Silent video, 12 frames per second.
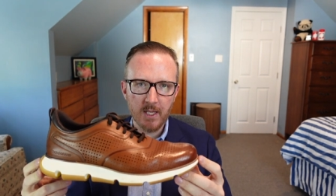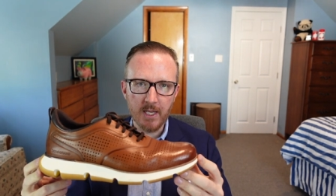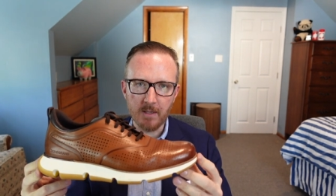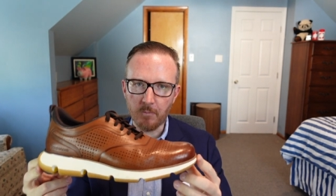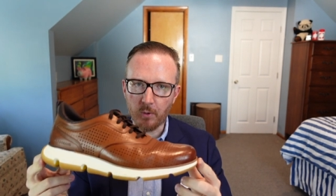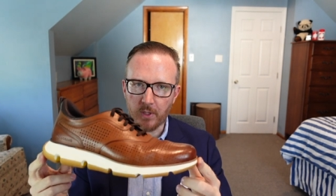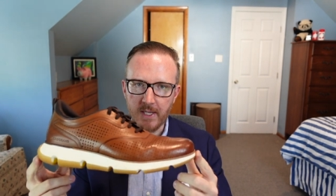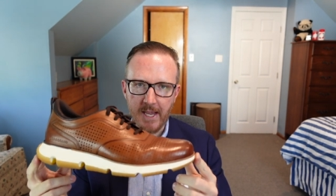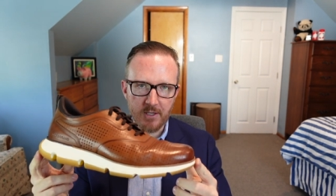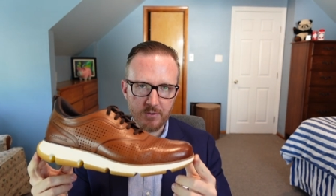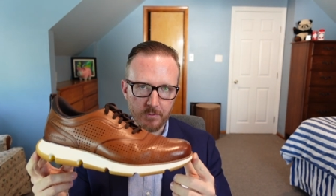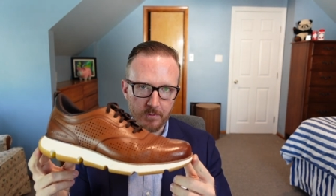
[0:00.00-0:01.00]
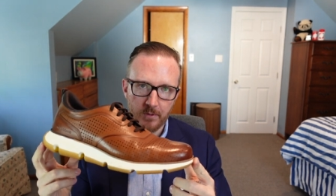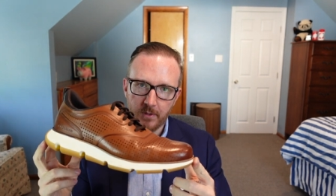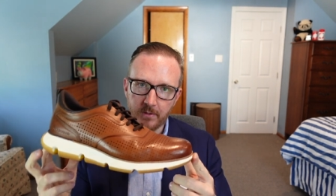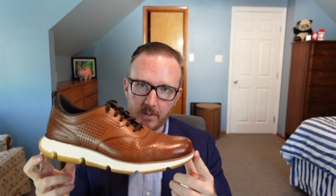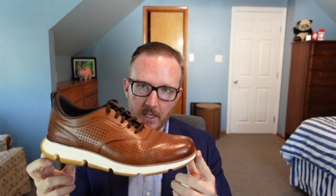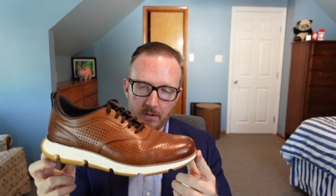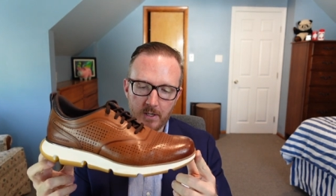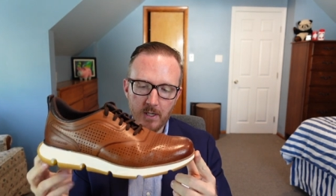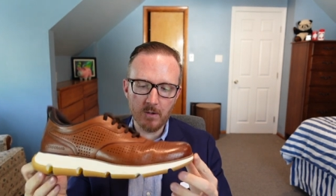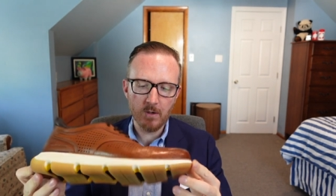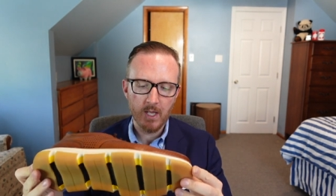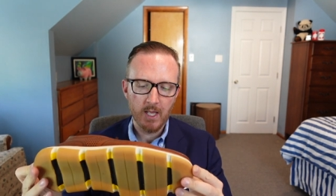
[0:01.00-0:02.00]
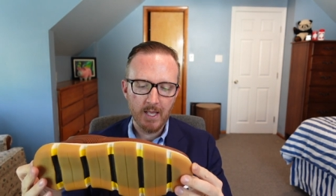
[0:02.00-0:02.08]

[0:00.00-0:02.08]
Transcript: in a more casual scenario.